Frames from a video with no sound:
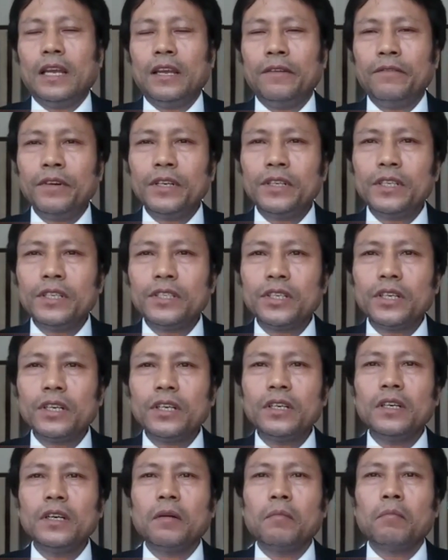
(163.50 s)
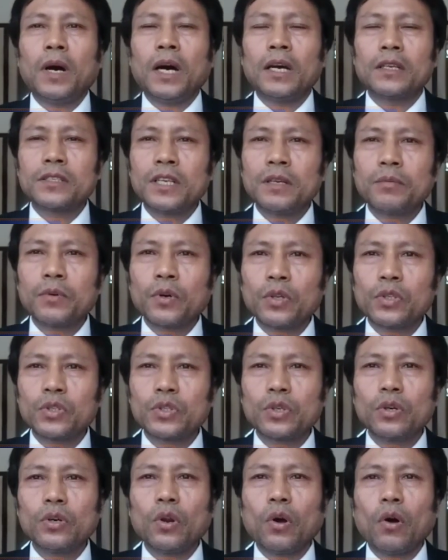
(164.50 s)
Every teacher must have
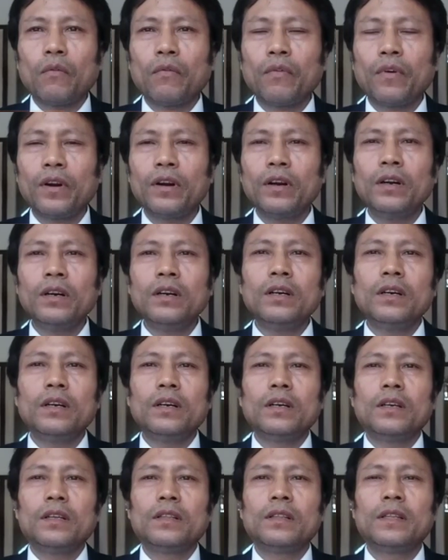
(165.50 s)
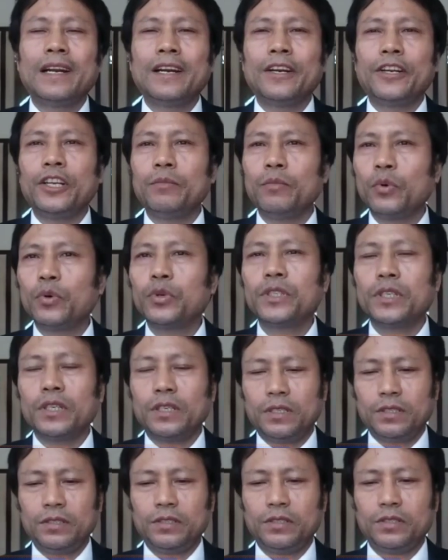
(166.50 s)
control over their
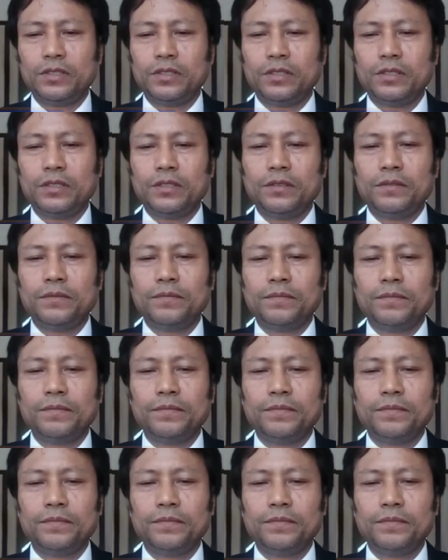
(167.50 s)
emotions.